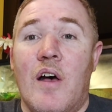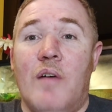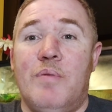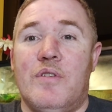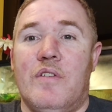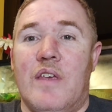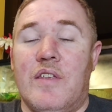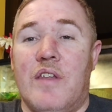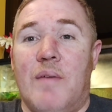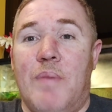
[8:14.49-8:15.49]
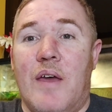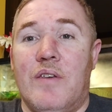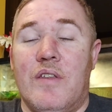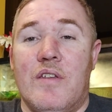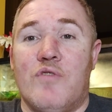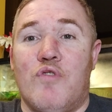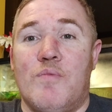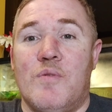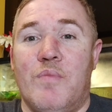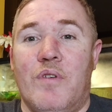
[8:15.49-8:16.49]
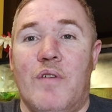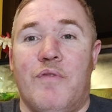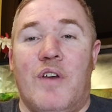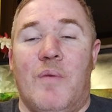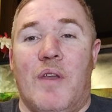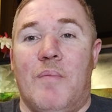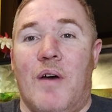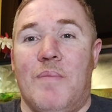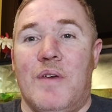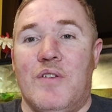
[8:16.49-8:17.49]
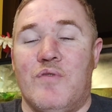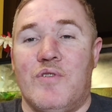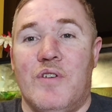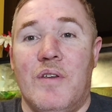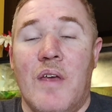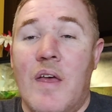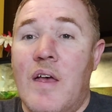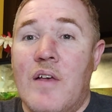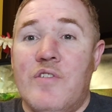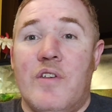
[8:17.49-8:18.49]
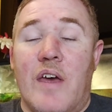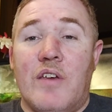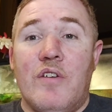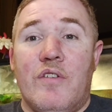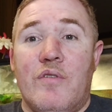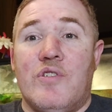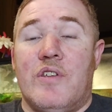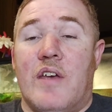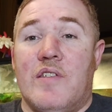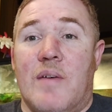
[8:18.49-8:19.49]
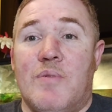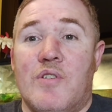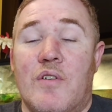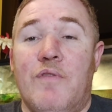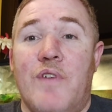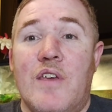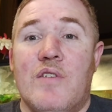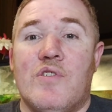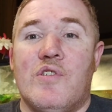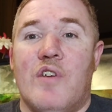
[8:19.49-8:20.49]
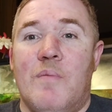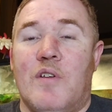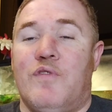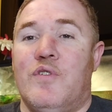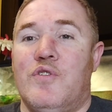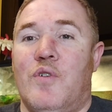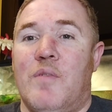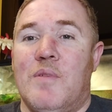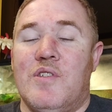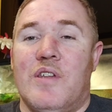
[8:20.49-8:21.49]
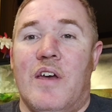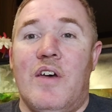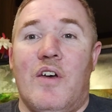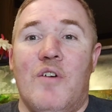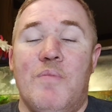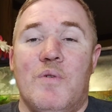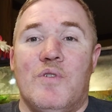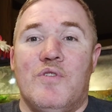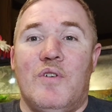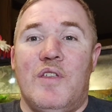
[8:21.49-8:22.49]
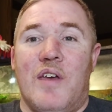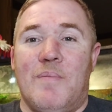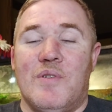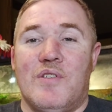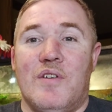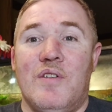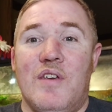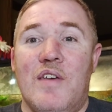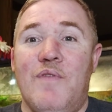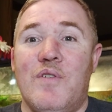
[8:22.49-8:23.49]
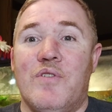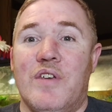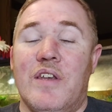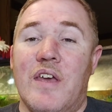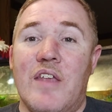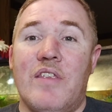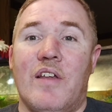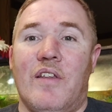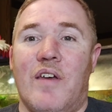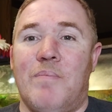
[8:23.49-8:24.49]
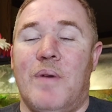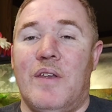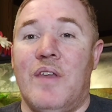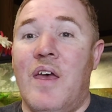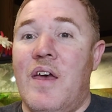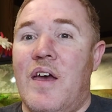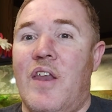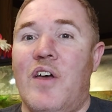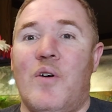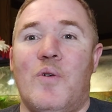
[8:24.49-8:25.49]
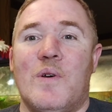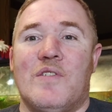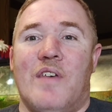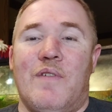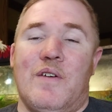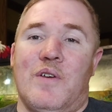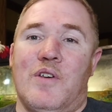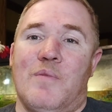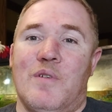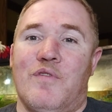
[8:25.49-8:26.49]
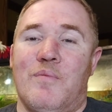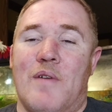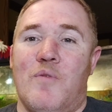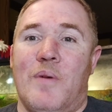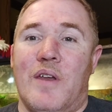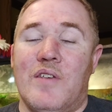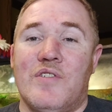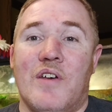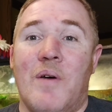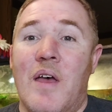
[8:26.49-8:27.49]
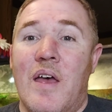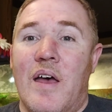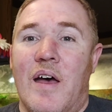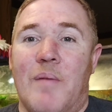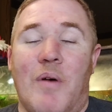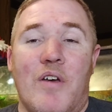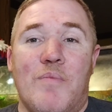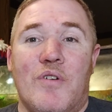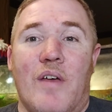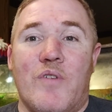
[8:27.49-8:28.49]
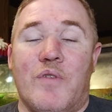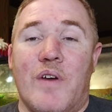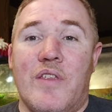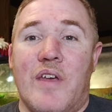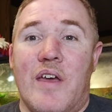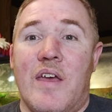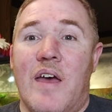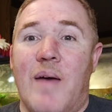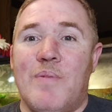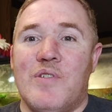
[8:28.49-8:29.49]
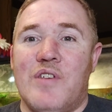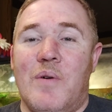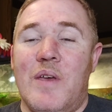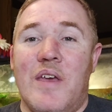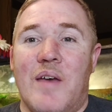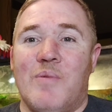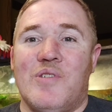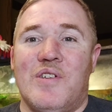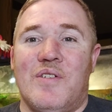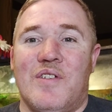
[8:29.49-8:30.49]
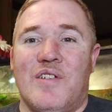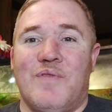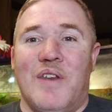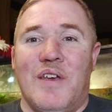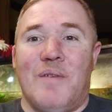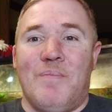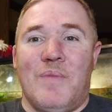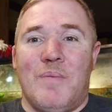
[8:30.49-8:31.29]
I'll put the link to that pattern in the description below for anyone that might be interested. So that concludes today's episode. Thank you so much for joining me today. I hope you enjoyed the episode. If you did, hit that like button, and I always love hearing comments from everybody. So I hope you all have a great day, happy sewing, and we'll see you on the next video.